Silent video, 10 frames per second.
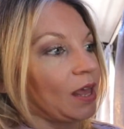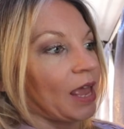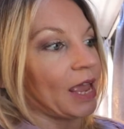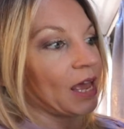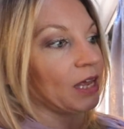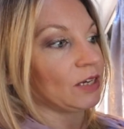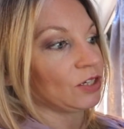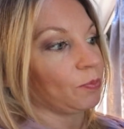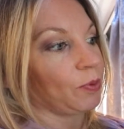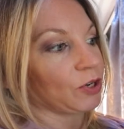And
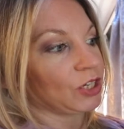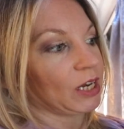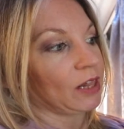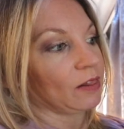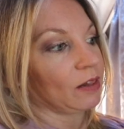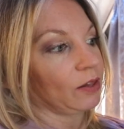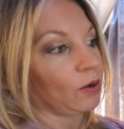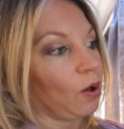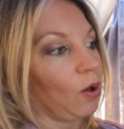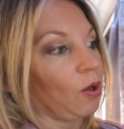you push it in the
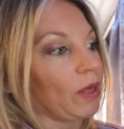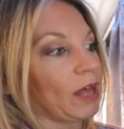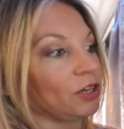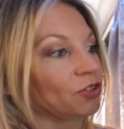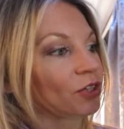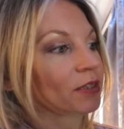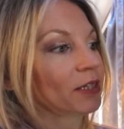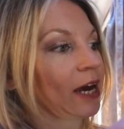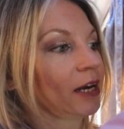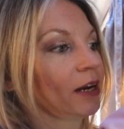little hole and you just
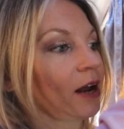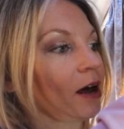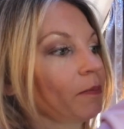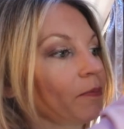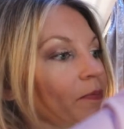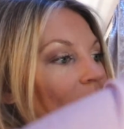tighten it up